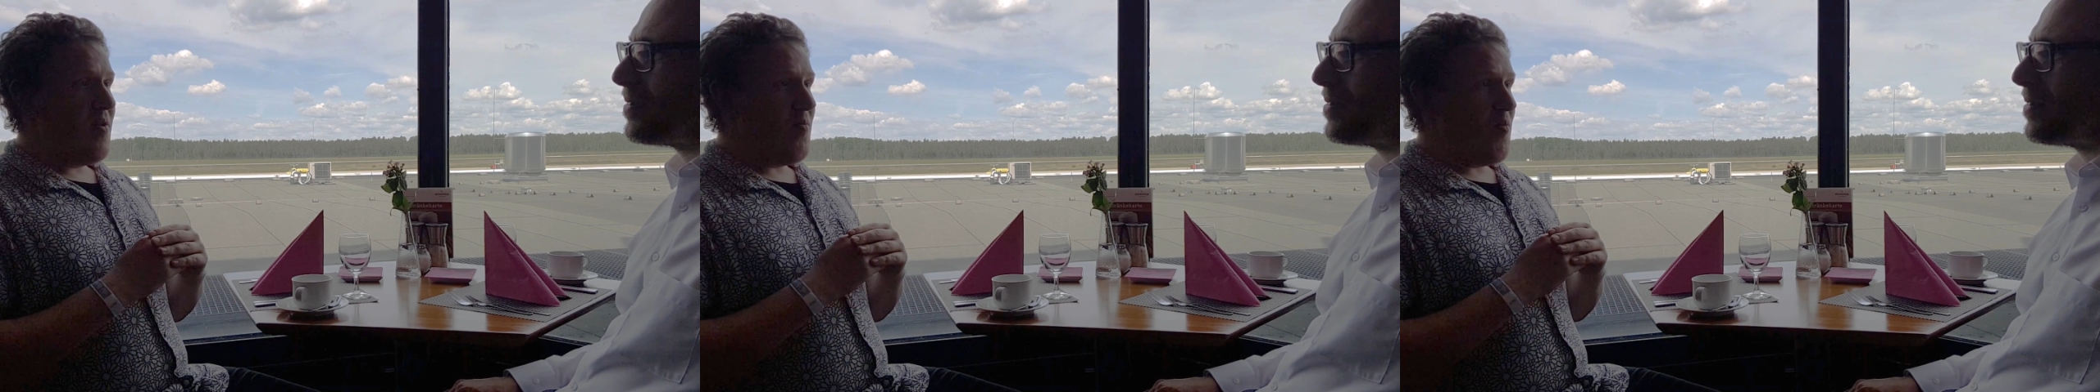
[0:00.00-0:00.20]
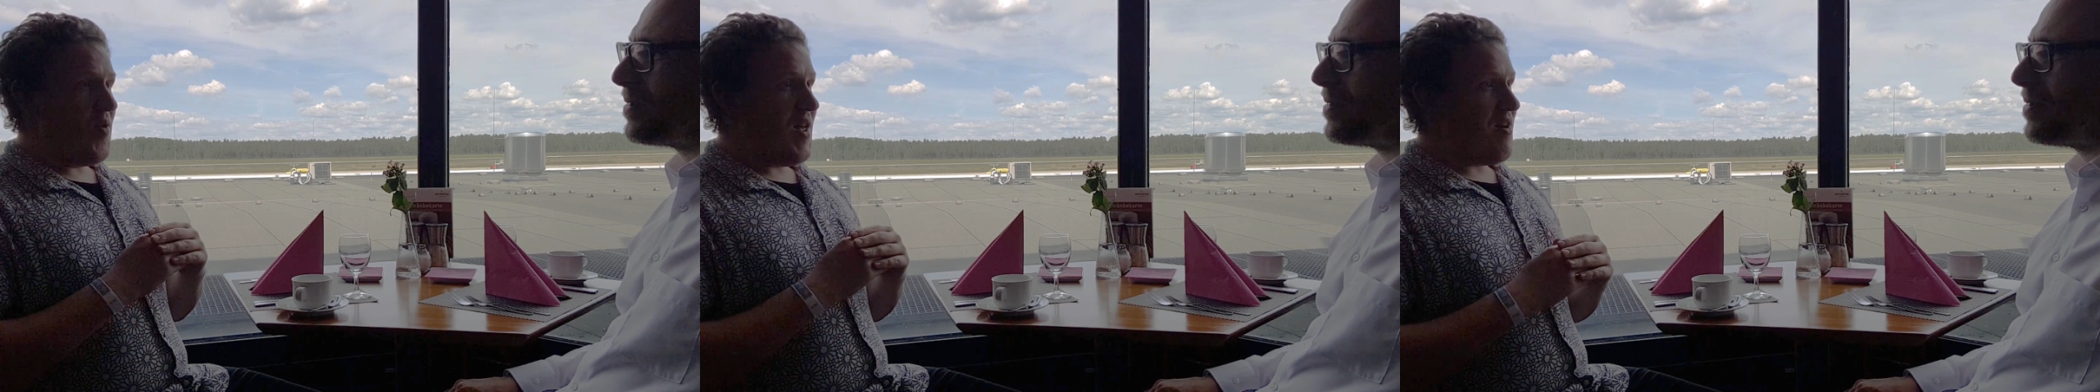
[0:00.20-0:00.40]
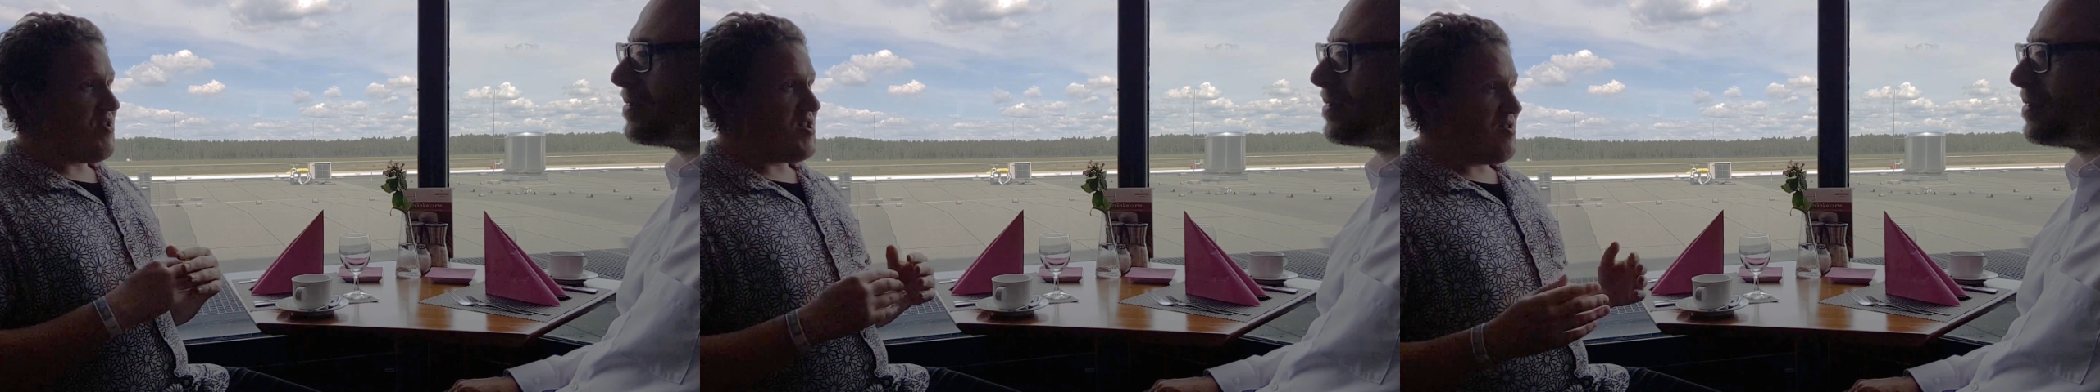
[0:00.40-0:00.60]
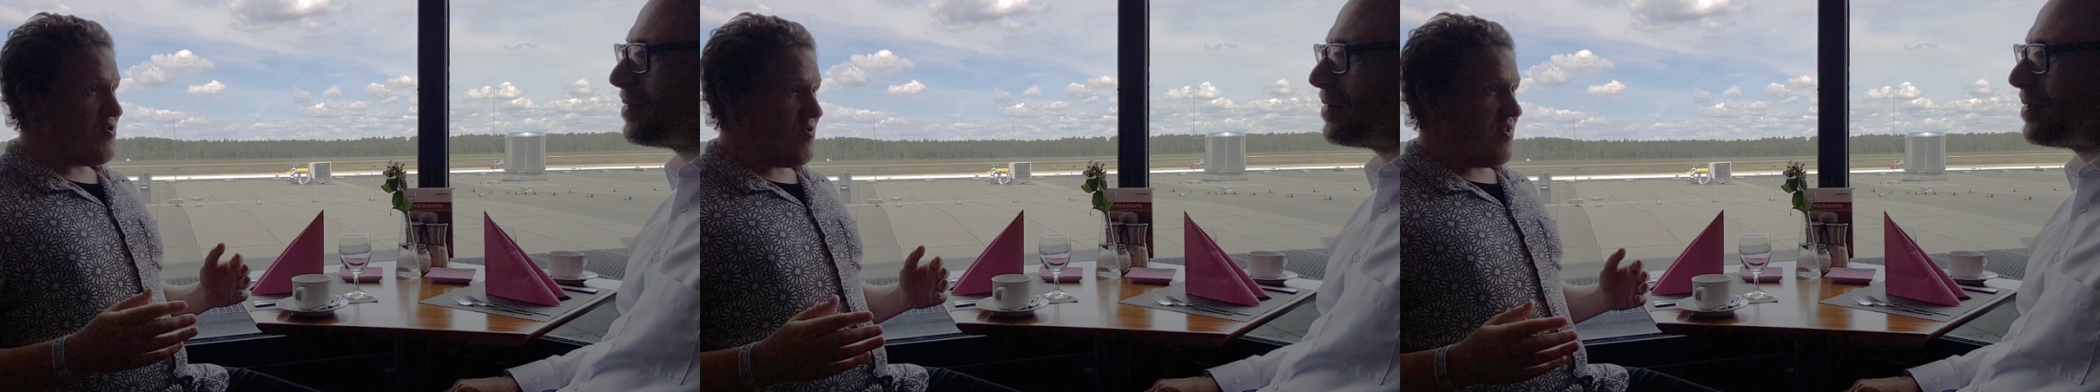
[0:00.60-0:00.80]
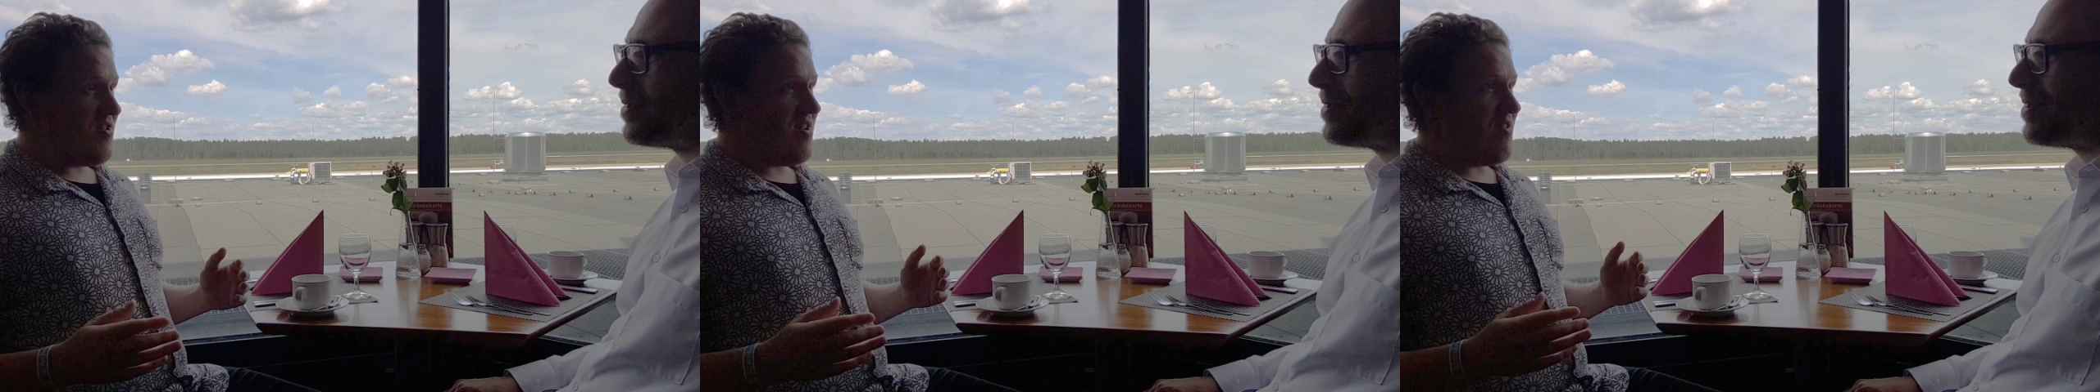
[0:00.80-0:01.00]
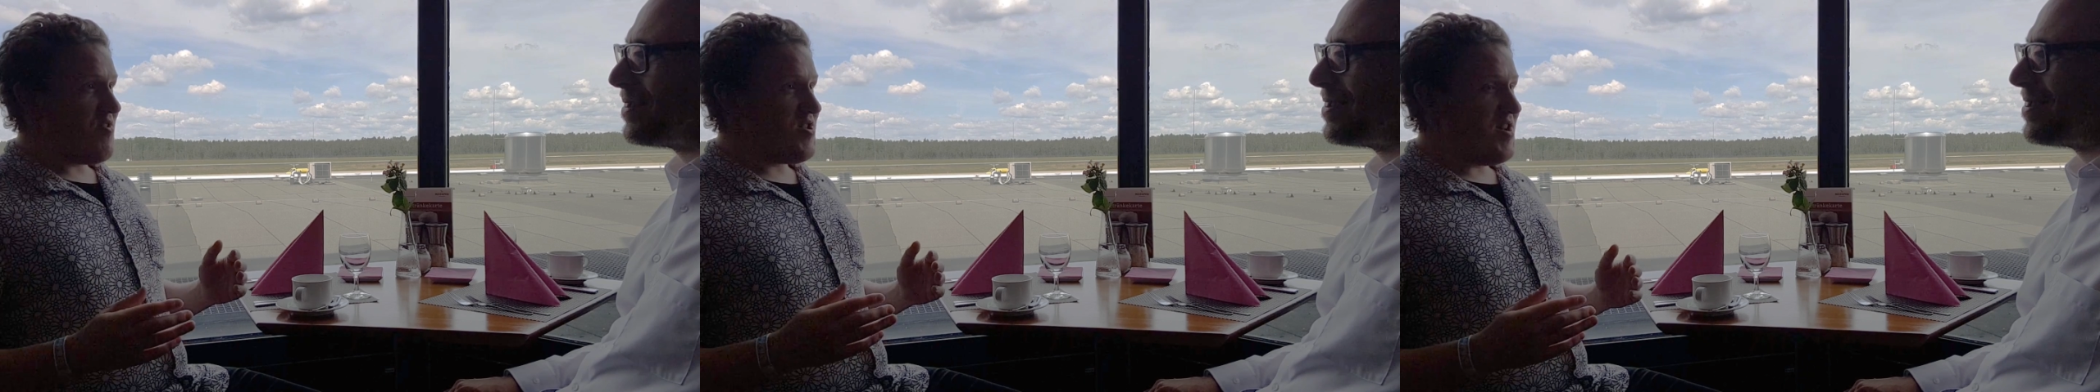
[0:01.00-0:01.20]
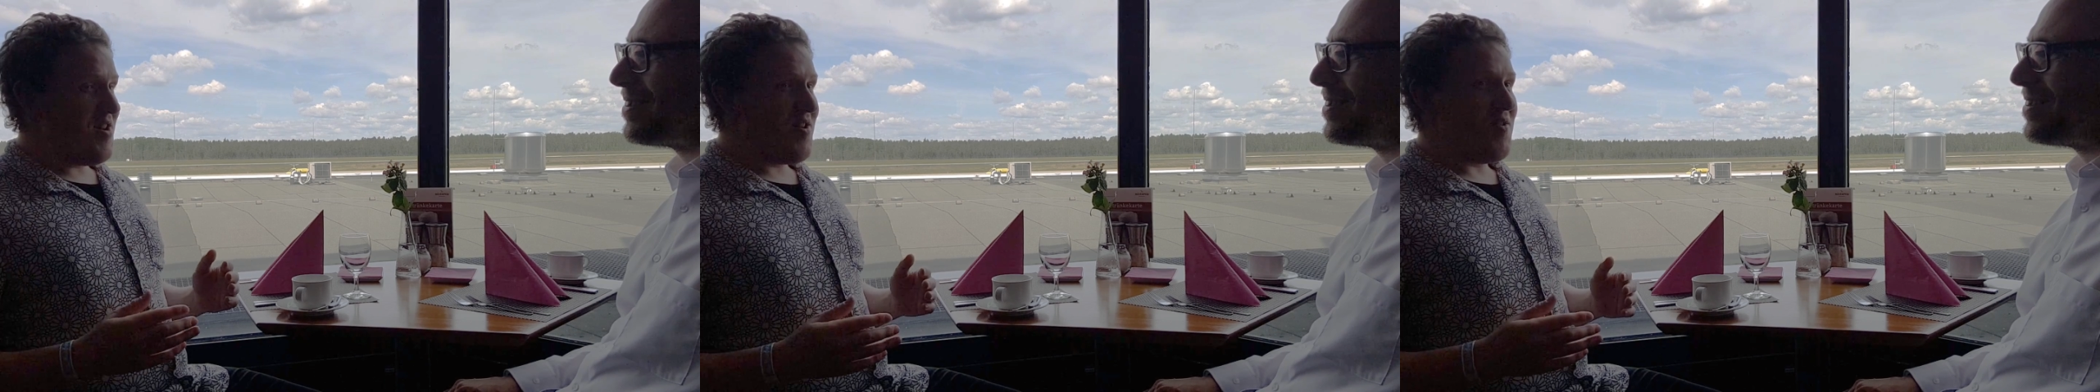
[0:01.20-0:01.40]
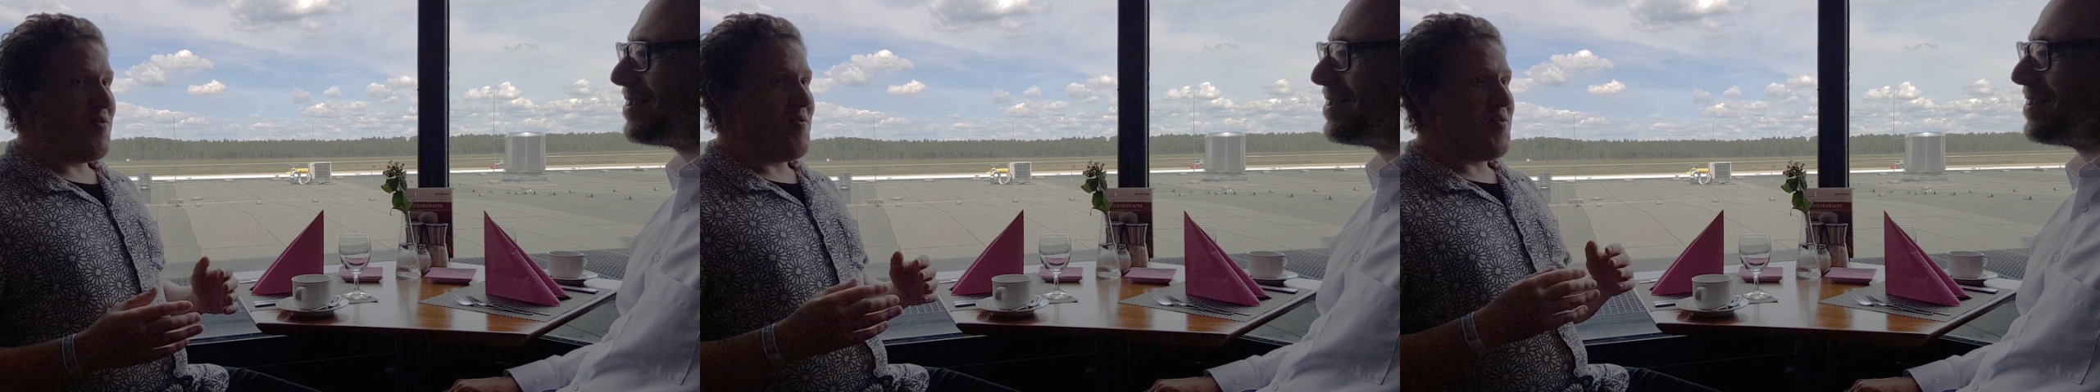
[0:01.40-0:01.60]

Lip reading: without trying to sound cynical,